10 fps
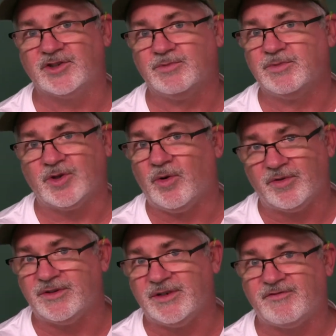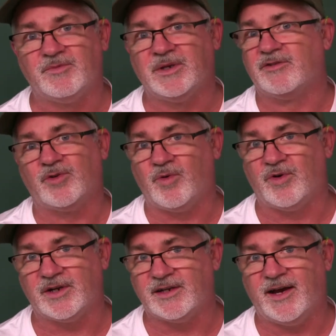she was old enough to be able to
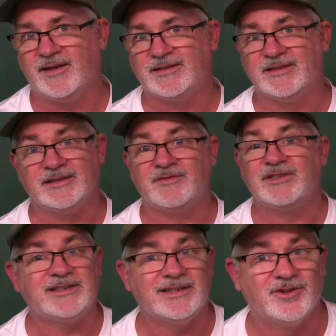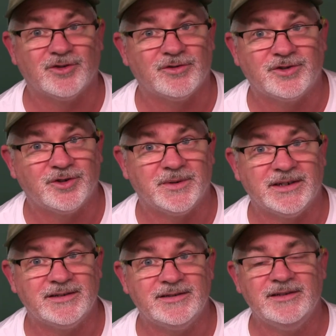organize things. I've seen her do
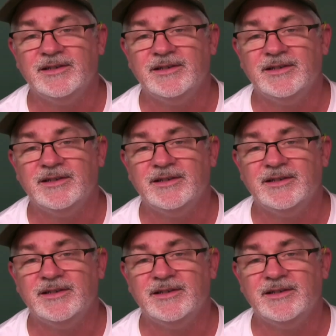it,